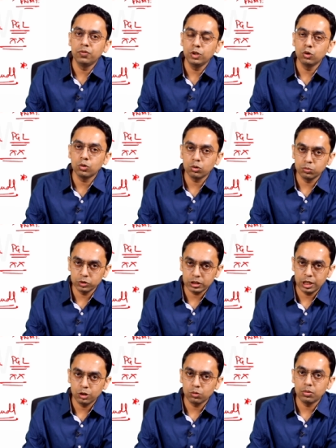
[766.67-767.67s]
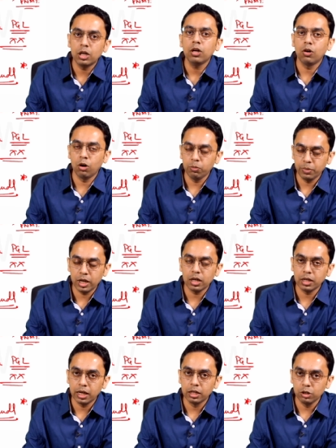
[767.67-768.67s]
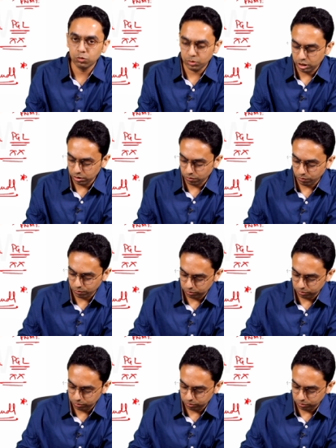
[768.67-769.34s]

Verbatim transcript: pheochromocytoma or paraganglioma?